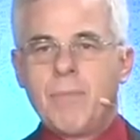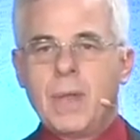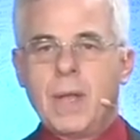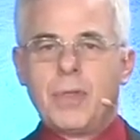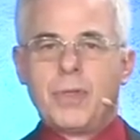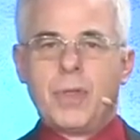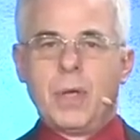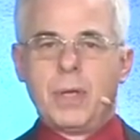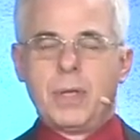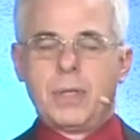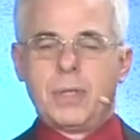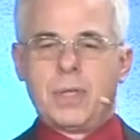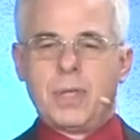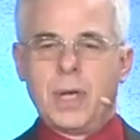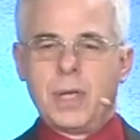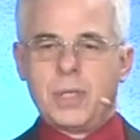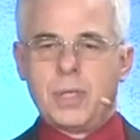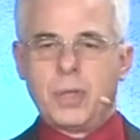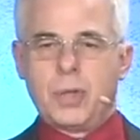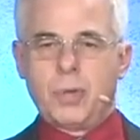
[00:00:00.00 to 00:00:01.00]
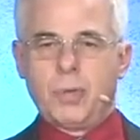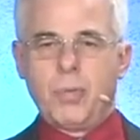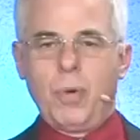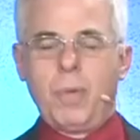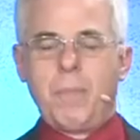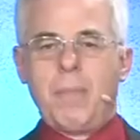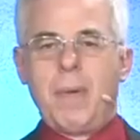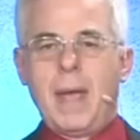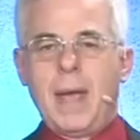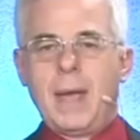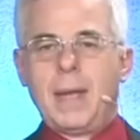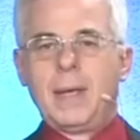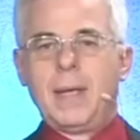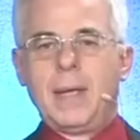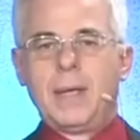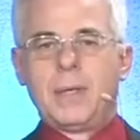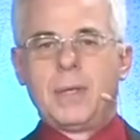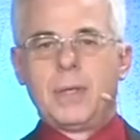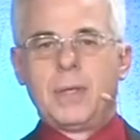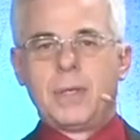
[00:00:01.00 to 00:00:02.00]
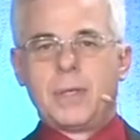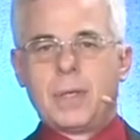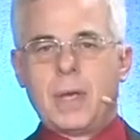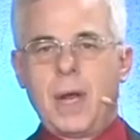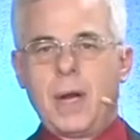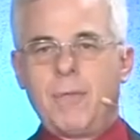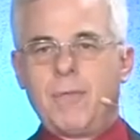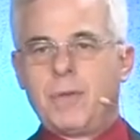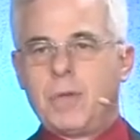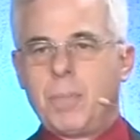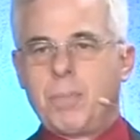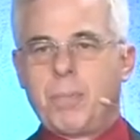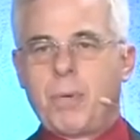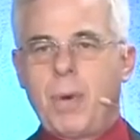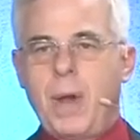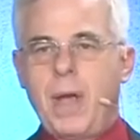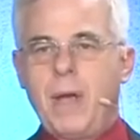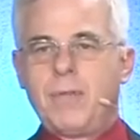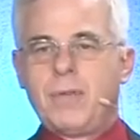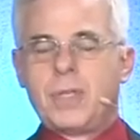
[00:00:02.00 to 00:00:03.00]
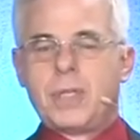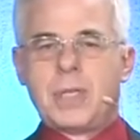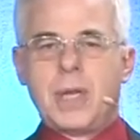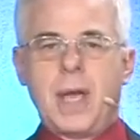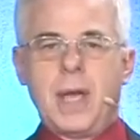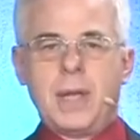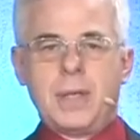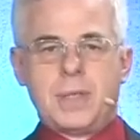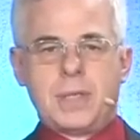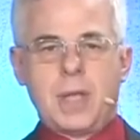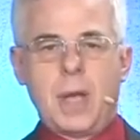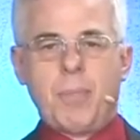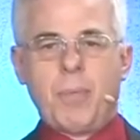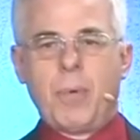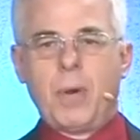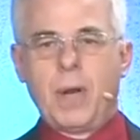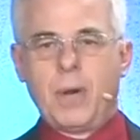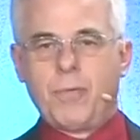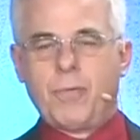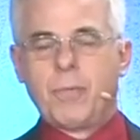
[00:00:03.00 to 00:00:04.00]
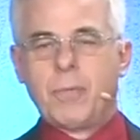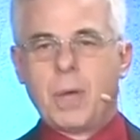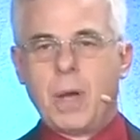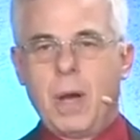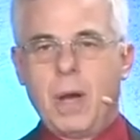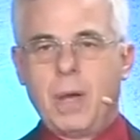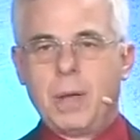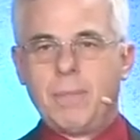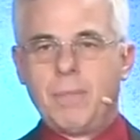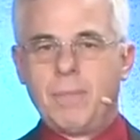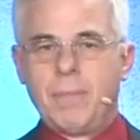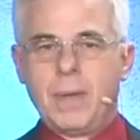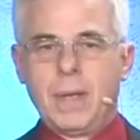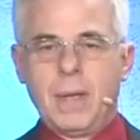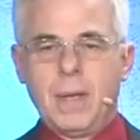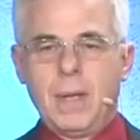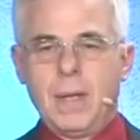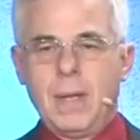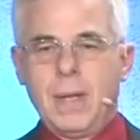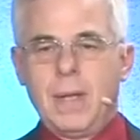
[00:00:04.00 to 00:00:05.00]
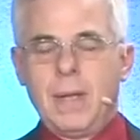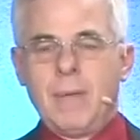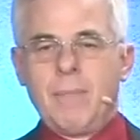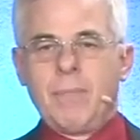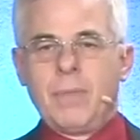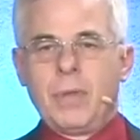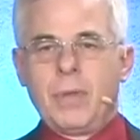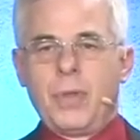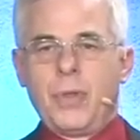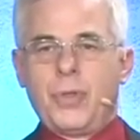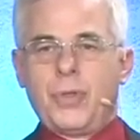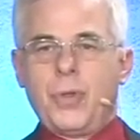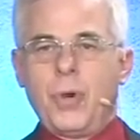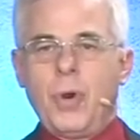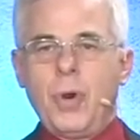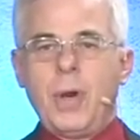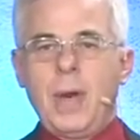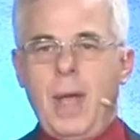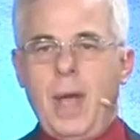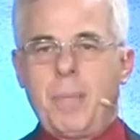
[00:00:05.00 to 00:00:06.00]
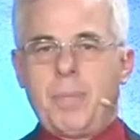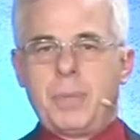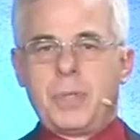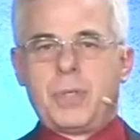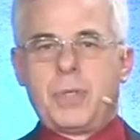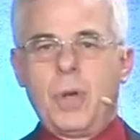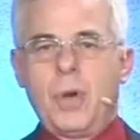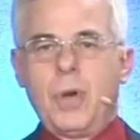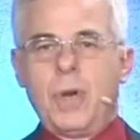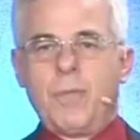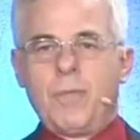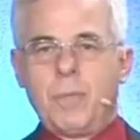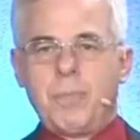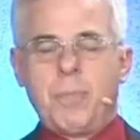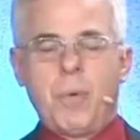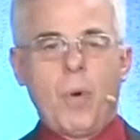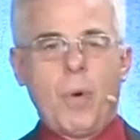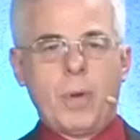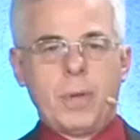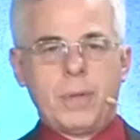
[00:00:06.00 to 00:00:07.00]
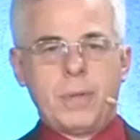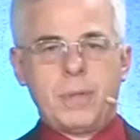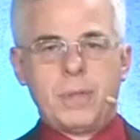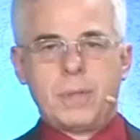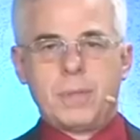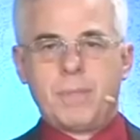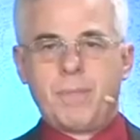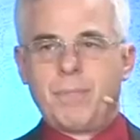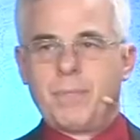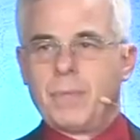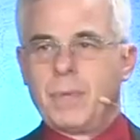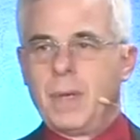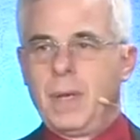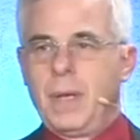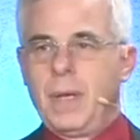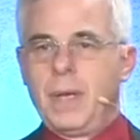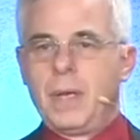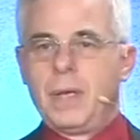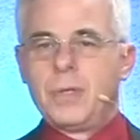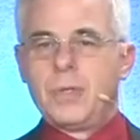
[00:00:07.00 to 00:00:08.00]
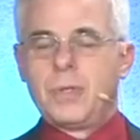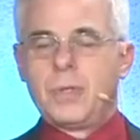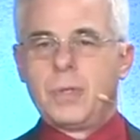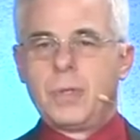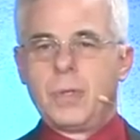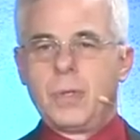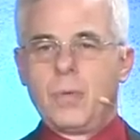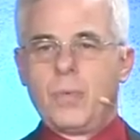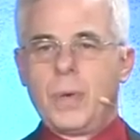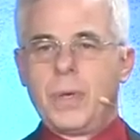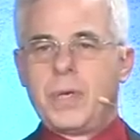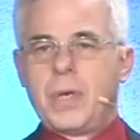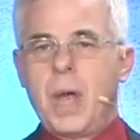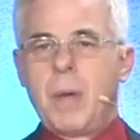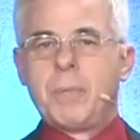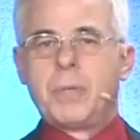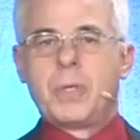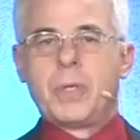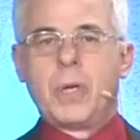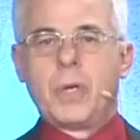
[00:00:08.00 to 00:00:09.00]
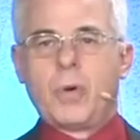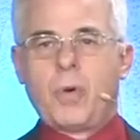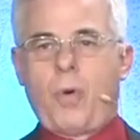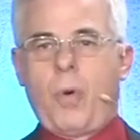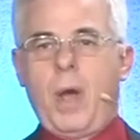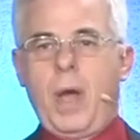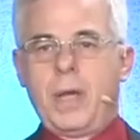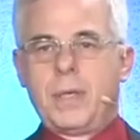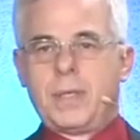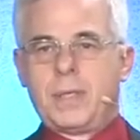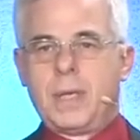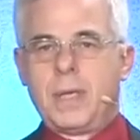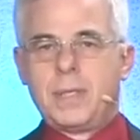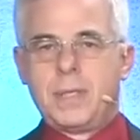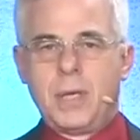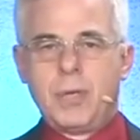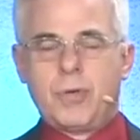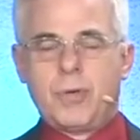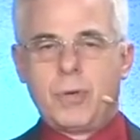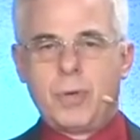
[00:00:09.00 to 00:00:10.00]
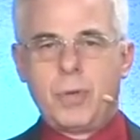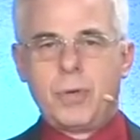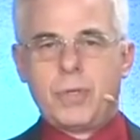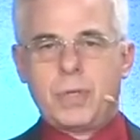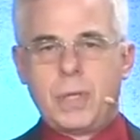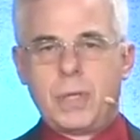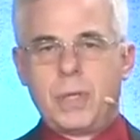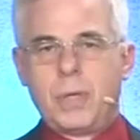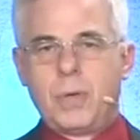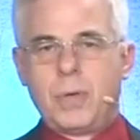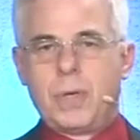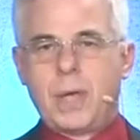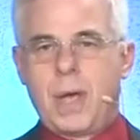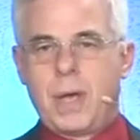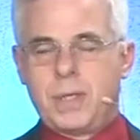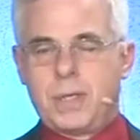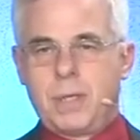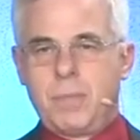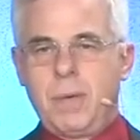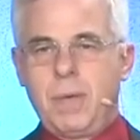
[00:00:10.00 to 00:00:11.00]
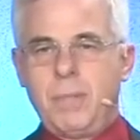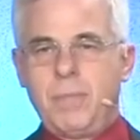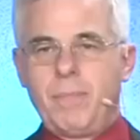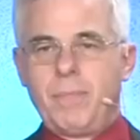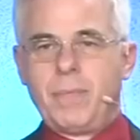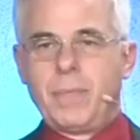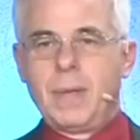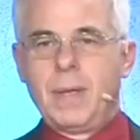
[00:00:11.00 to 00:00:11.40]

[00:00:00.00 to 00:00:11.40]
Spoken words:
and thus it threw man into this kind of depraved state, separated from God. The third episode of importance is redemption in Christ, as introduced in the New Testament.